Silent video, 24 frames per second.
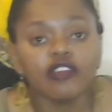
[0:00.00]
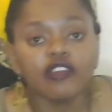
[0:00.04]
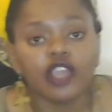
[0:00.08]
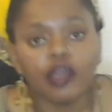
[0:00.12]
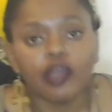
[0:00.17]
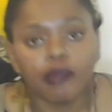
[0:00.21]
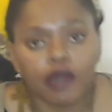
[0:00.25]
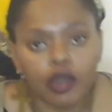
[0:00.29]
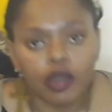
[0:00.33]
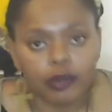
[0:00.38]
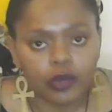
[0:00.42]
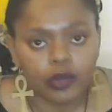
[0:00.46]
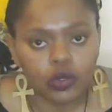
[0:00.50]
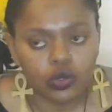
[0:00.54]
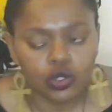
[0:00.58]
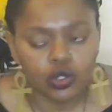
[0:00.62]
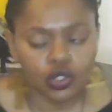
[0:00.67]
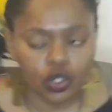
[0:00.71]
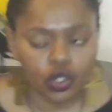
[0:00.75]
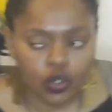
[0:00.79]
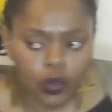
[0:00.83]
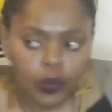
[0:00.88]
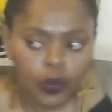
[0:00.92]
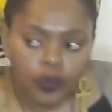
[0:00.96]
a purpose,
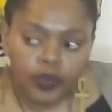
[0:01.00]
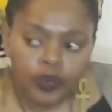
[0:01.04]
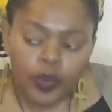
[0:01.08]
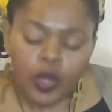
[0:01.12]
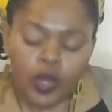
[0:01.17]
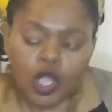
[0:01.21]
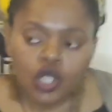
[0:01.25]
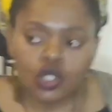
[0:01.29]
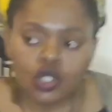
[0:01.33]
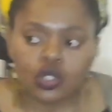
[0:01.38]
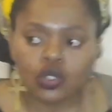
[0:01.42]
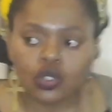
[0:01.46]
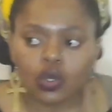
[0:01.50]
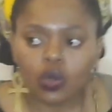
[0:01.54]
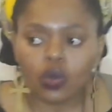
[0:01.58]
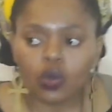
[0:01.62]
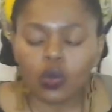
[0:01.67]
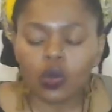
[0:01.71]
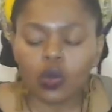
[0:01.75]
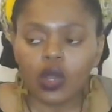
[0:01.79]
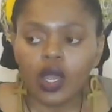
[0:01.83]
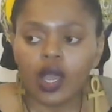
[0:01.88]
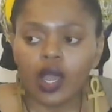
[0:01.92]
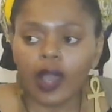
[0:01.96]
you know.
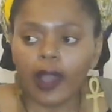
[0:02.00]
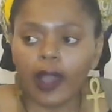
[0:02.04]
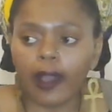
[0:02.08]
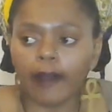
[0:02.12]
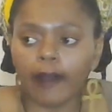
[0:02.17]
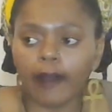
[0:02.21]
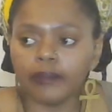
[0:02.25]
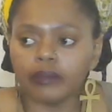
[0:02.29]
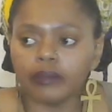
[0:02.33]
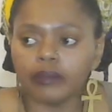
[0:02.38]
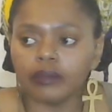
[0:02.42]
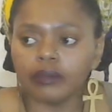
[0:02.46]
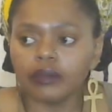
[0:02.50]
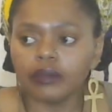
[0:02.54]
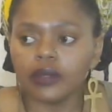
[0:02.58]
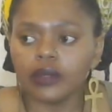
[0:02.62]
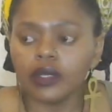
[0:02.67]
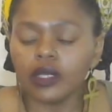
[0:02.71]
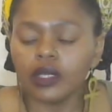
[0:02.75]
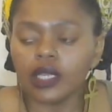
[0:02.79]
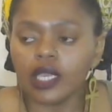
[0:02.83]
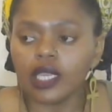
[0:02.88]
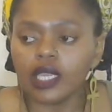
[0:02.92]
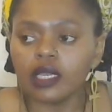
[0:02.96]
So
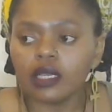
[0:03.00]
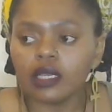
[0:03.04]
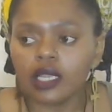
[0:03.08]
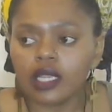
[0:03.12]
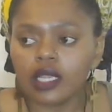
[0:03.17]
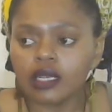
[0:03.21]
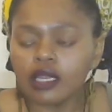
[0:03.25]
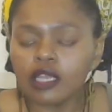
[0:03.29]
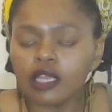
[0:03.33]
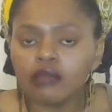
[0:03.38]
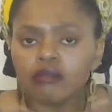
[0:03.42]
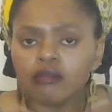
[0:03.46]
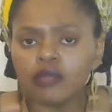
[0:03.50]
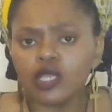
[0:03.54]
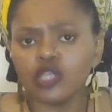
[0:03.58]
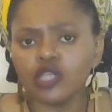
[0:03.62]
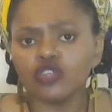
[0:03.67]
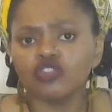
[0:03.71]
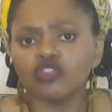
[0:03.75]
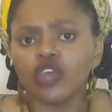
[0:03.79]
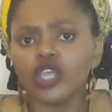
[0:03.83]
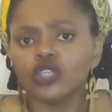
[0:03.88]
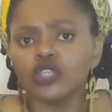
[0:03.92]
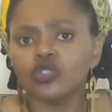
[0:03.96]
in me
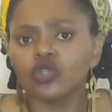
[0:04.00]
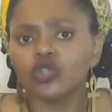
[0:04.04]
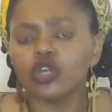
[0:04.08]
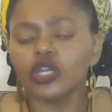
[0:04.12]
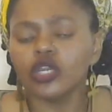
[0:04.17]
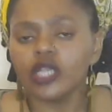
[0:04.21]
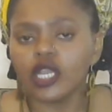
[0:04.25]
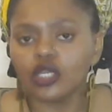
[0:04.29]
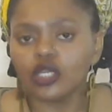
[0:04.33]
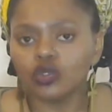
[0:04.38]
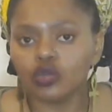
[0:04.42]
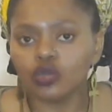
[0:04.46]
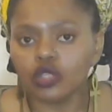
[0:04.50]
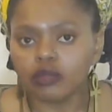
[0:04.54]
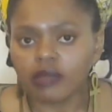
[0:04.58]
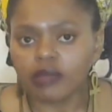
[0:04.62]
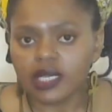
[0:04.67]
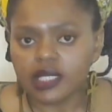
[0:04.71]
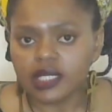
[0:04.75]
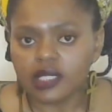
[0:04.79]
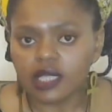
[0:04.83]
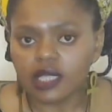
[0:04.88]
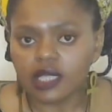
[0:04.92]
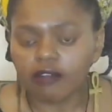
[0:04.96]
trying to connect with
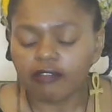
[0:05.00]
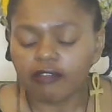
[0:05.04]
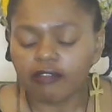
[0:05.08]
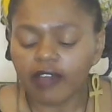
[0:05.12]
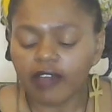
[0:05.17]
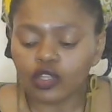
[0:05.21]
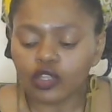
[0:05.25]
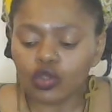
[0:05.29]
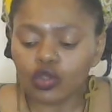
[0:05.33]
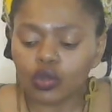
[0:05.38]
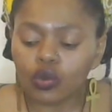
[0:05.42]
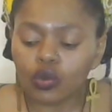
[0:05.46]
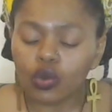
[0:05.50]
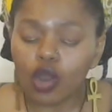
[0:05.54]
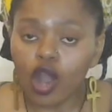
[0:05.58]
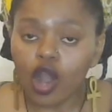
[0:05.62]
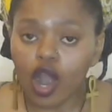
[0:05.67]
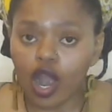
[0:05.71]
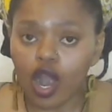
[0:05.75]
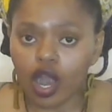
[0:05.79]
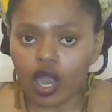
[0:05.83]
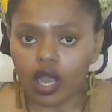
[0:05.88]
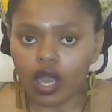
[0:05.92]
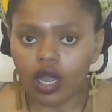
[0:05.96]
myself through
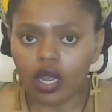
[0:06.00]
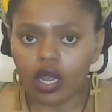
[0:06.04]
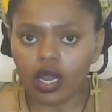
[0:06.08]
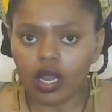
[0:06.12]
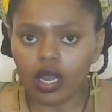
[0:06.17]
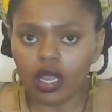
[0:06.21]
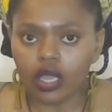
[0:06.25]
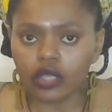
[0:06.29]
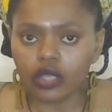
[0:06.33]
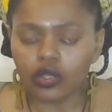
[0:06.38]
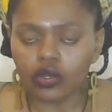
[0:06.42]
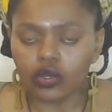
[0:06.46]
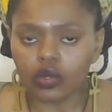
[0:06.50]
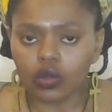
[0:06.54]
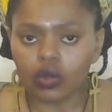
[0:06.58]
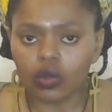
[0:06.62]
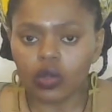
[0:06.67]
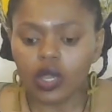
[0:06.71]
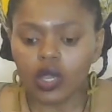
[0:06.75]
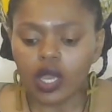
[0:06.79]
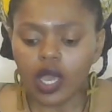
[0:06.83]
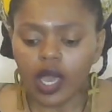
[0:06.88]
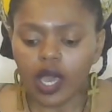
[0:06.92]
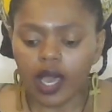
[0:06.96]
her, you
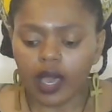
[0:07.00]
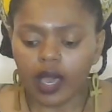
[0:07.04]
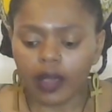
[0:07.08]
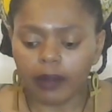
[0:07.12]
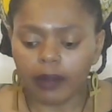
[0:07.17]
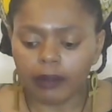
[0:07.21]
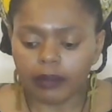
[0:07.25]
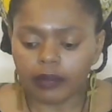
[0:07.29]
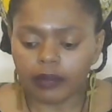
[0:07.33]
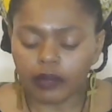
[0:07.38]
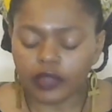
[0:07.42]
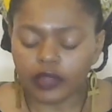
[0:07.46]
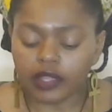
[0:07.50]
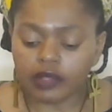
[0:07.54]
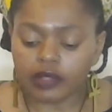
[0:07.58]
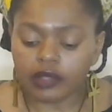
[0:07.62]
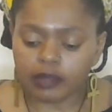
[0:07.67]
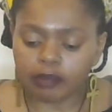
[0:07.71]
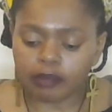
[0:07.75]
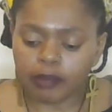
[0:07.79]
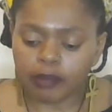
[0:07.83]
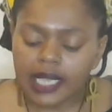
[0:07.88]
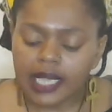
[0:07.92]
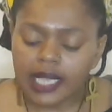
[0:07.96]
know,
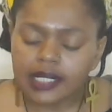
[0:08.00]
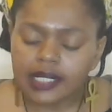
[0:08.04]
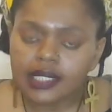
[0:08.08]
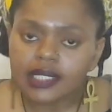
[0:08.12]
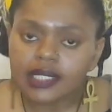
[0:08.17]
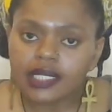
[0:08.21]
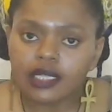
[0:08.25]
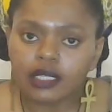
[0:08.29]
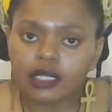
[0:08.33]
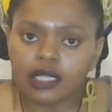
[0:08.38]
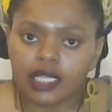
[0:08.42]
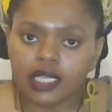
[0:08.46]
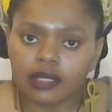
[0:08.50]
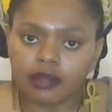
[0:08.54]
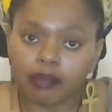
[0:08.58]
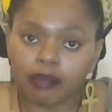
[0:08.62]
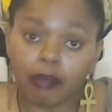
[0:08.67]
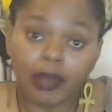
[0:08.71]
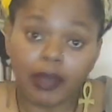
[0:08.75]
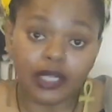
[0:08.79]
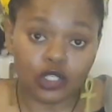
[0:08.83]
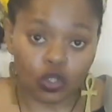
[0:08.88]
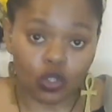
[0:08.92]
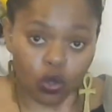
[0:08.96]

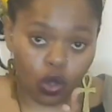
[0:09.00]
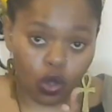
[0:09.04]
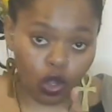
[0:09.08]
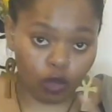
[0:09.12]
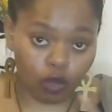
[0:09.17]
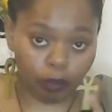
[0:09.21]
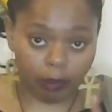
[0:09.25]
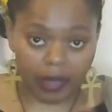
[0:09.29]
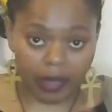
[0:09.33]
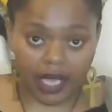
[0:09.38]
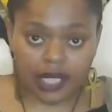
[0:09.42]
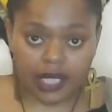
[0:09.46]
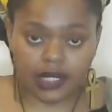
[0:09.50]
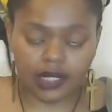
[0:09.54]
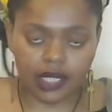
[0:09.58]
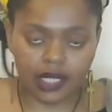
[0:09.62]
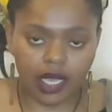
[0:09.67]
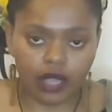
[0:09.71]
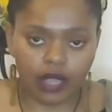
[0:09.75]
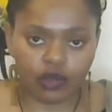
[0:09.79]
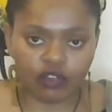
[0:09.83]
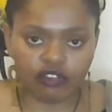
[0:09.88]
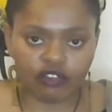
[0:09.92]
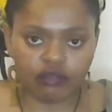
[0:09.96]
the so-called bad
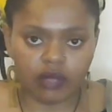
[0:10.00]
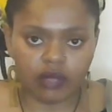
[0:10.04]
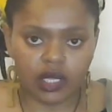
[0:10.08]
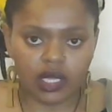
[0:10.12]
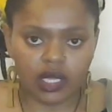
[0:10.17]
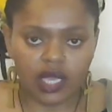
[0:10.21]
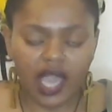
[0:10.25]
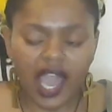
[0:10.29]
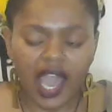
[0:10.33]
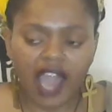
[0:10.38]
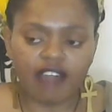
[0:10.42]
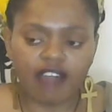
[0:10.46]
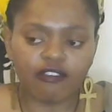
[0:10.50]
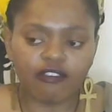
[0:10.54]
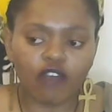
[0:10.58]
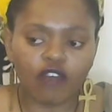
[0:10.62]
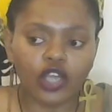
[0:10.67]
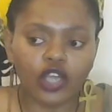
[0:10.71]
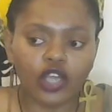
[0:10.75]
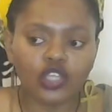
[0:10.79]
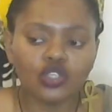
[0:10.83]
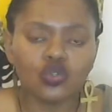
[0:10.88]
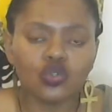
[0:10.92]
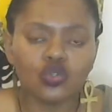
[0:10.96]
side of me, I've
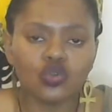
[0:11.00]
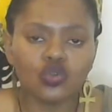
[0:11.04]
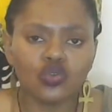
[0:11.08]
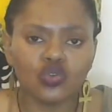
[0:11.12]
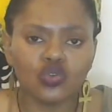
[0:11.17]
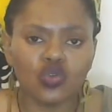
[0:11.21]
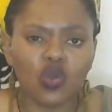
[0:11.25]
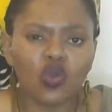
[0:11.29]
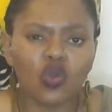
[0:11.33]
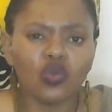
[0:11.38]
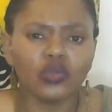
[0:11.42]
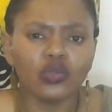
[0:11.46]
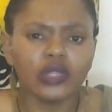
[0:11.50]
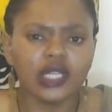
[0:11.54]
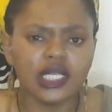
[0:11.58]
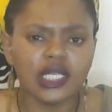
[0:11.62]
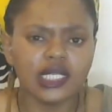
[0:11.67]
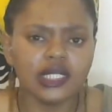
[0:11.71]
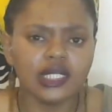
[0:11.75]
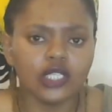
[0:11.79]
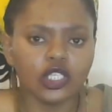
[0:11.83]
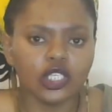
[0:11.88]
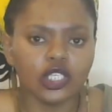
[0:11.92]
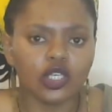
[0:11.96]
gotten to know
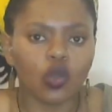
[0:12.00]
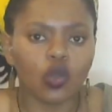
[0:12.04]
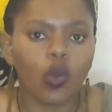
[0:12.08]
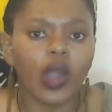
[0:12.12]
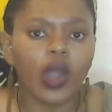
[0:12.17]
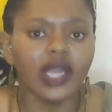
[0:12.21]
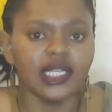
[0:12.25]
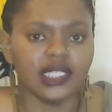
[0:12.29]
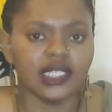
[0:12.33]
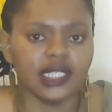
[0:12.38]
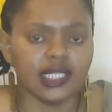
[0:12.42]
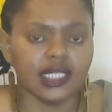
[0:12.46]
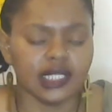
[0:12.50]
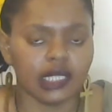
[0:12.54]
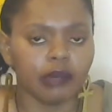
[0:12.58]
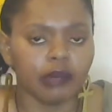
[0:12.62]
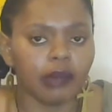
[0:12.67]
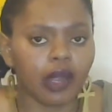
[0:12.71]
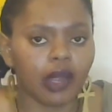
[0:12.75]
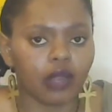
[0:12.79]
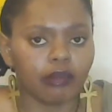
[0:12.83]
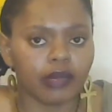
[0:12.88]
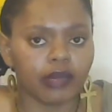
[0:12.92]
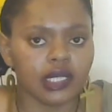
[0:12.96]
these certain qualities
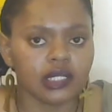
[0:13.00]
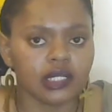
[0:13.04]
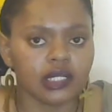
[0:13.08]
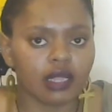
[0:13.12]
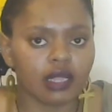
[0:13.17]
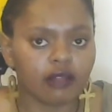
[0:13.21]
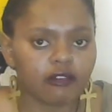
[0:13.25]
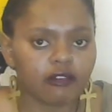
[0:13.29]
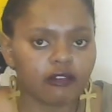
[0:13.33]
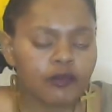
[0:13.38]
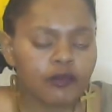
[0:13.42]
about myself.